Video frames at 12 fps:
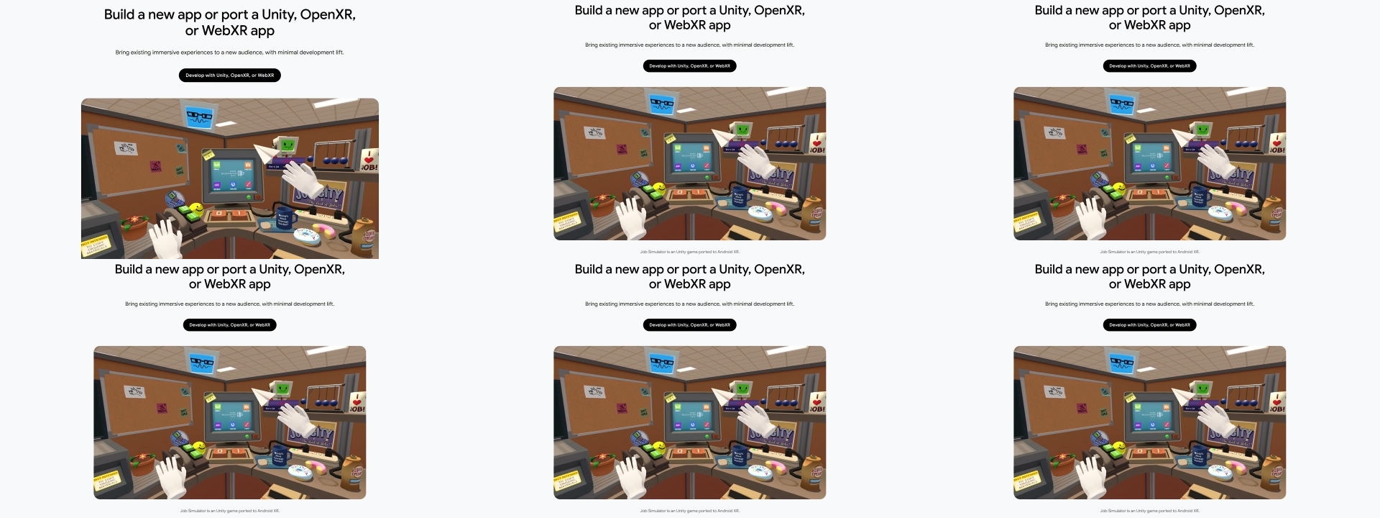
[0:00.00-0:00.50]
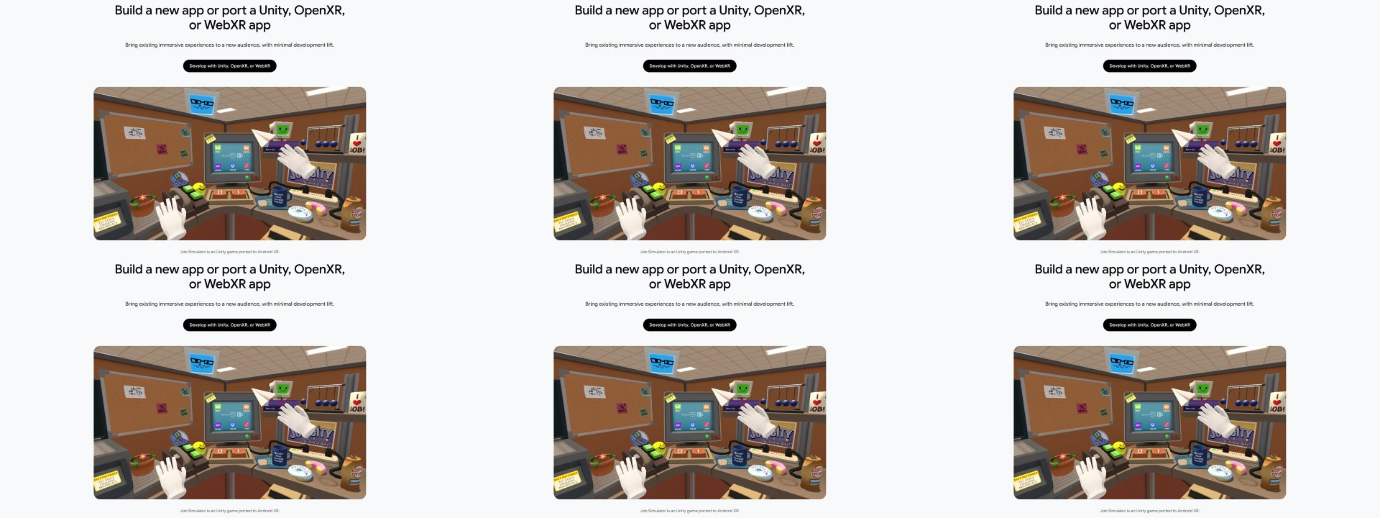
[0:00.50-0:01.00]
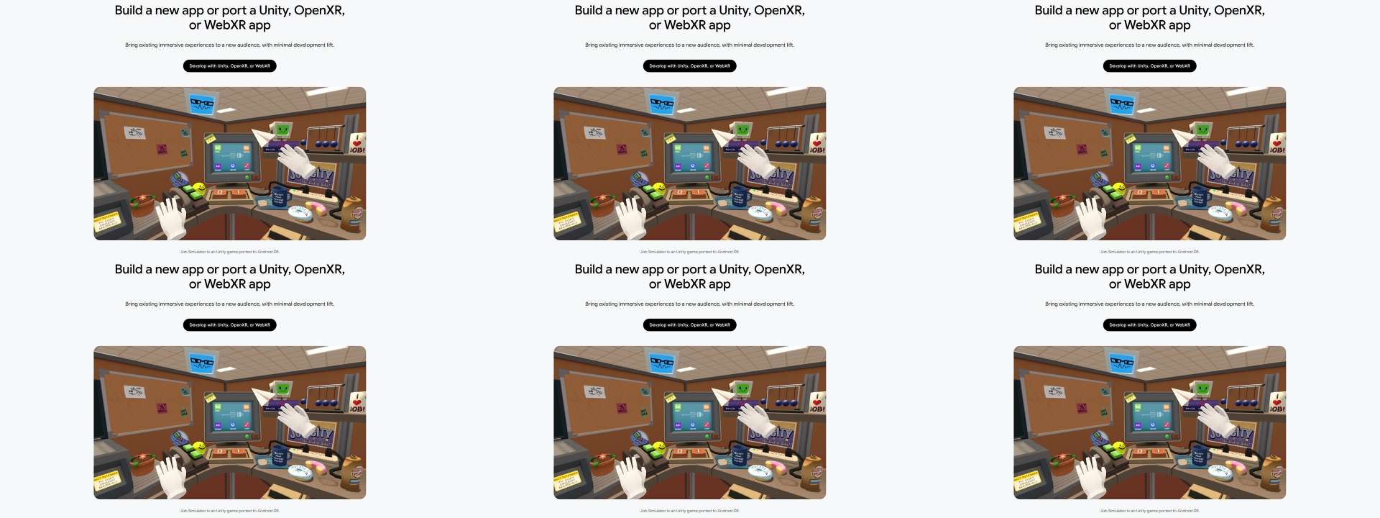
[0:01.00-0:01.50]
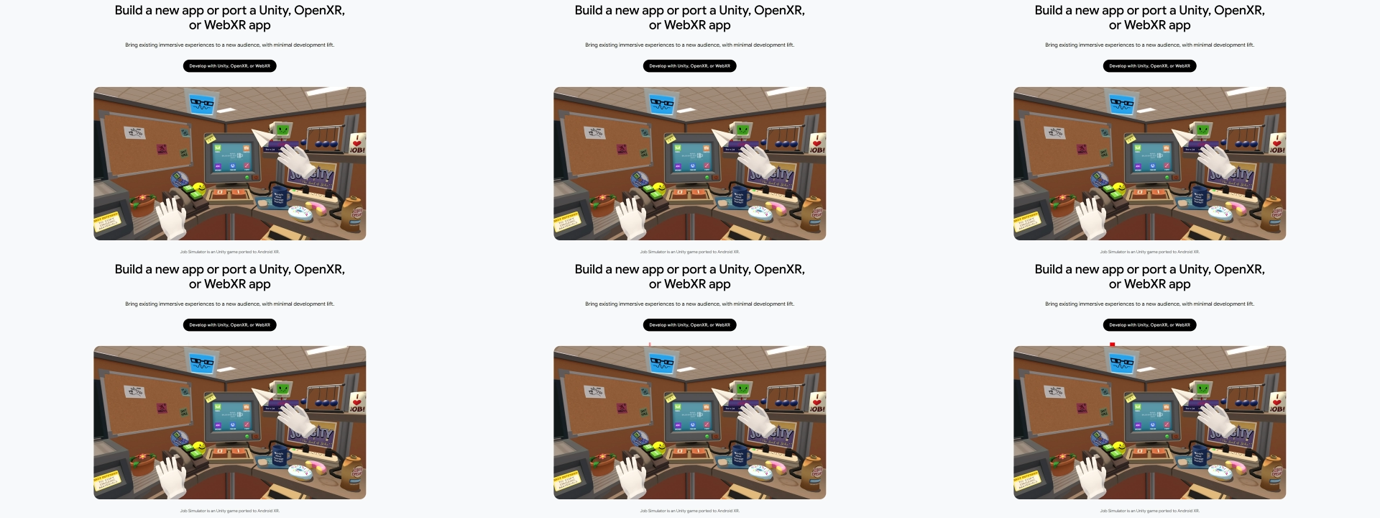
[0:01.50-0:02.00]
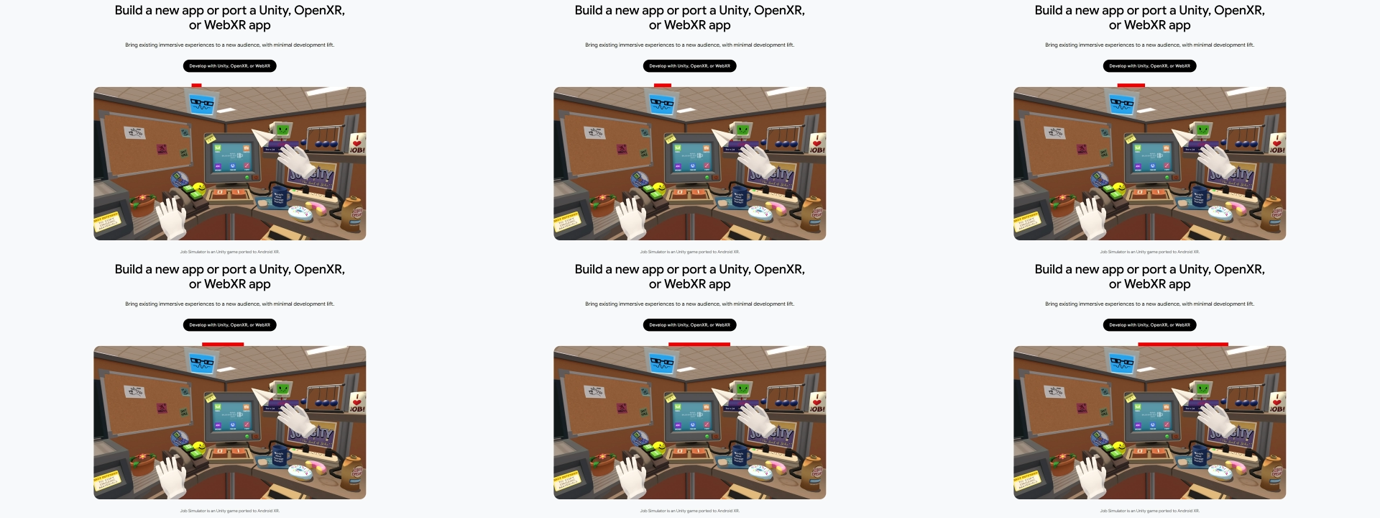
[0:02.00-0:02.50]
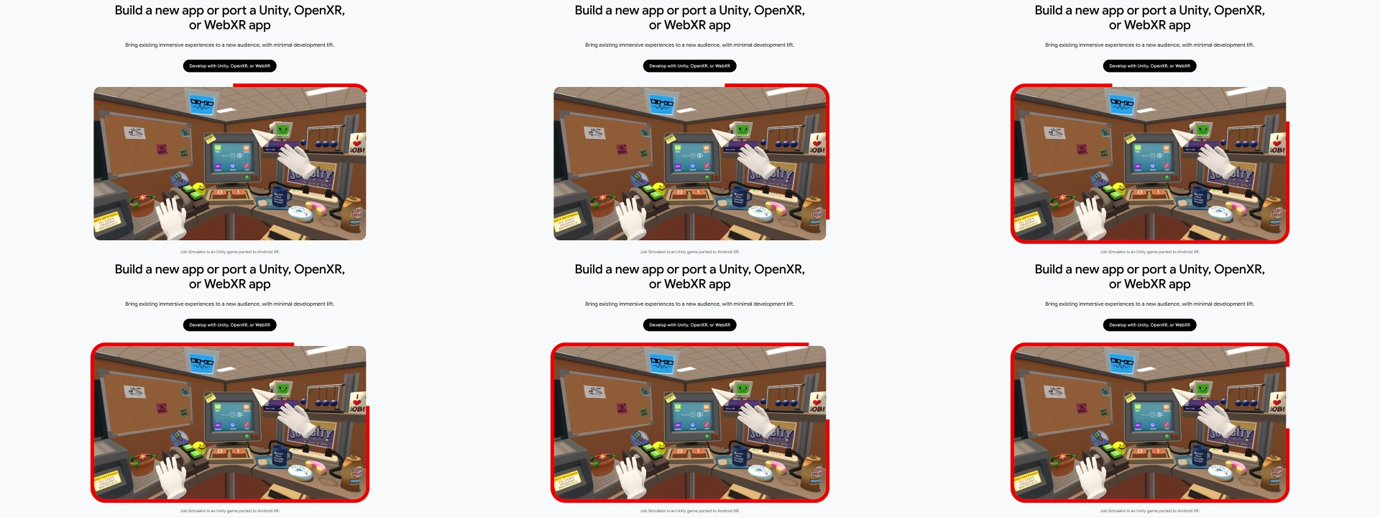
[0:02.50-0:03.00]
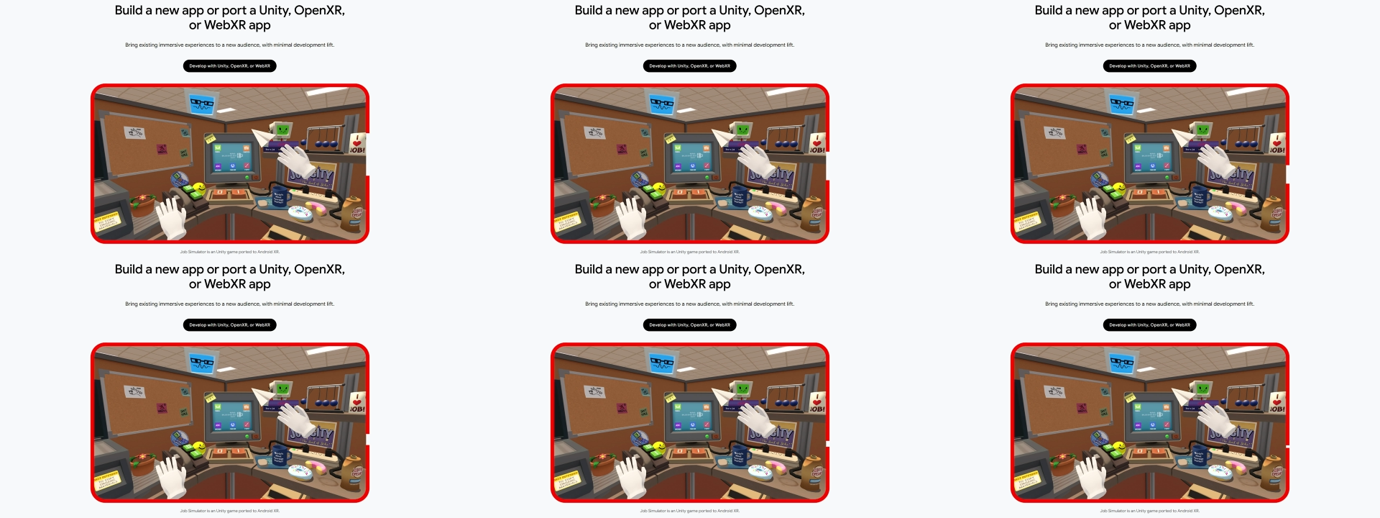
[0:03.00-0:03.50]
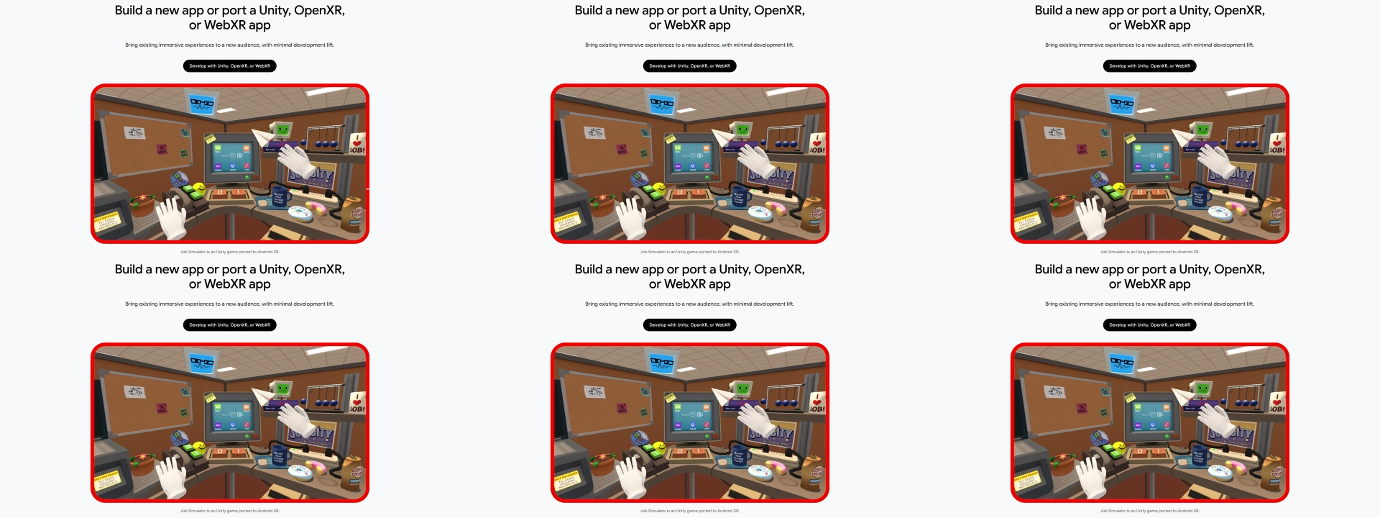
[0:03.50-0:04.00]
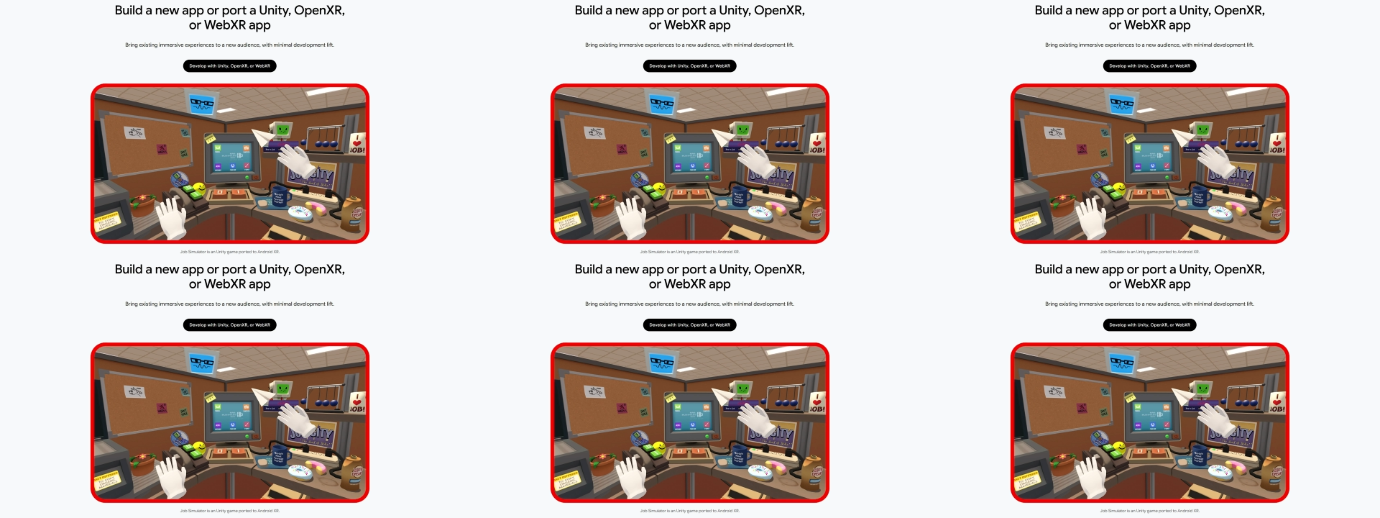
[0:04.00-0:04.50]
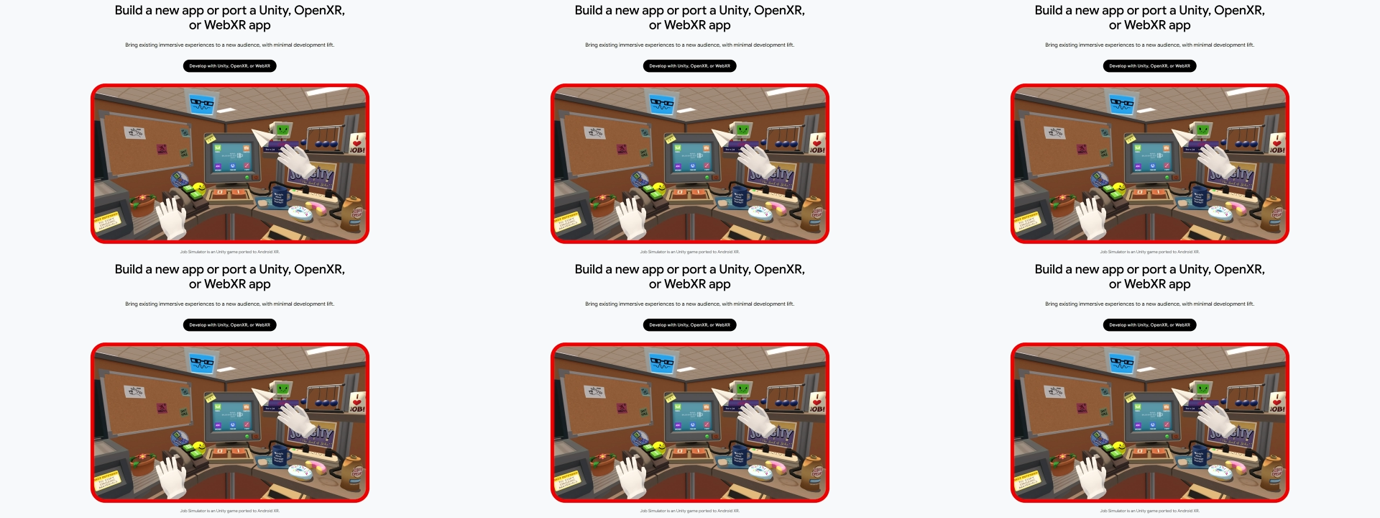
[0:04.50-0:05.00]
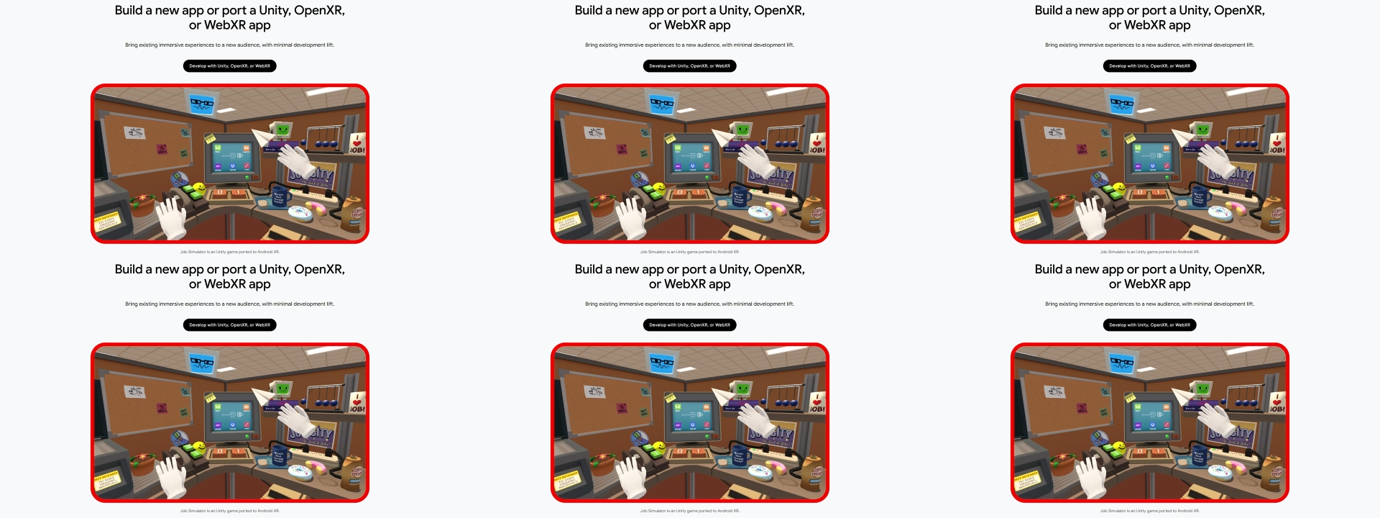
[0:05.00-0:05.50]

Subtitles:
Nobody's mouth can be seen.